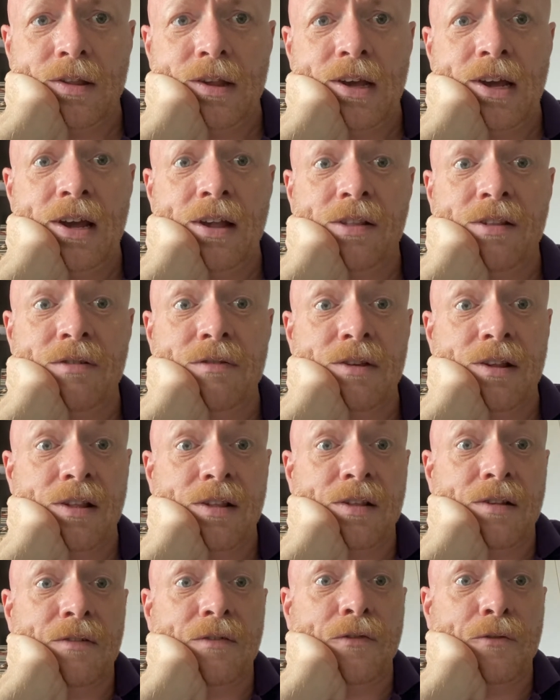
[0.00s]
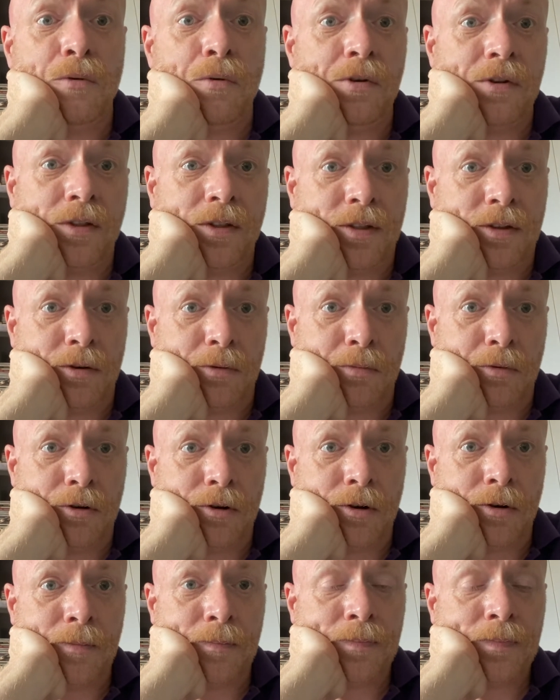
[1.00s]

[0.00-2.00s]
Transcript: The answer is, of course there were.